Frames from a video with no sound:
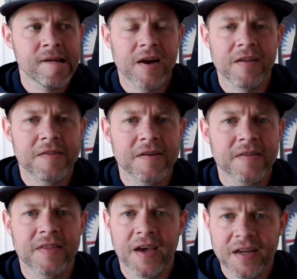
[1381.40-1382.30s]
And I
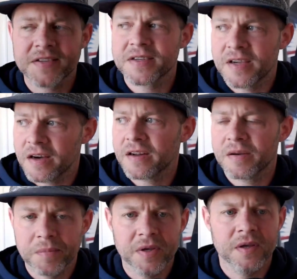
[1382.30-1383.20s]
think that's going
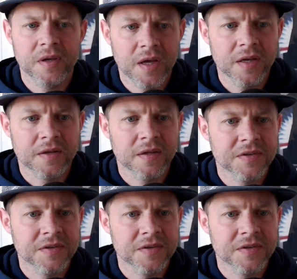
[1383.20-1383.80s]
to be it.